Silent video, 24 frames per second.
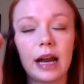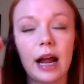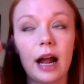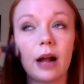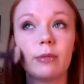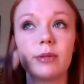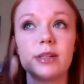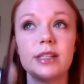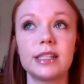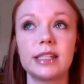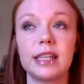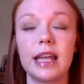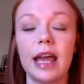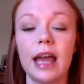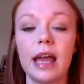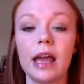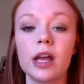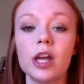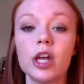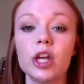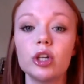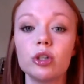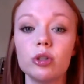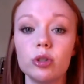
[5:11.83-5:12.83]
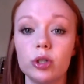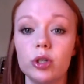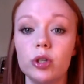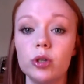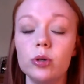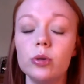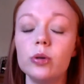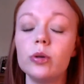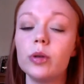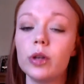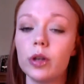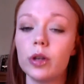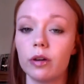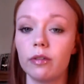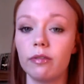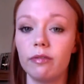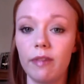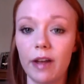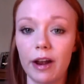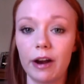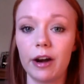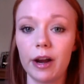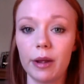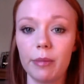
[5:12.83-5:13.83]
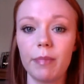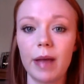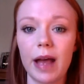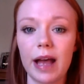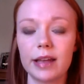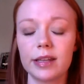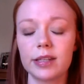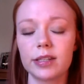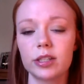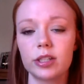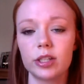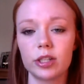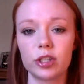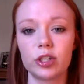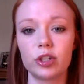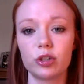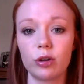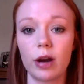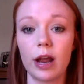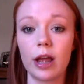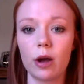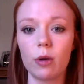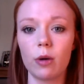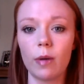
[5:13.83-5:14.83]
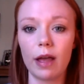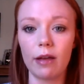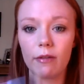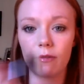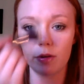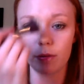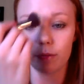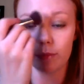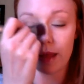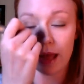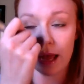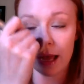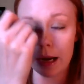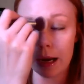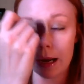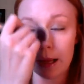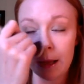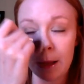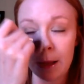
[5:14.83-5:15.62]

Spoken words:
I would say do your very best to stray away from that.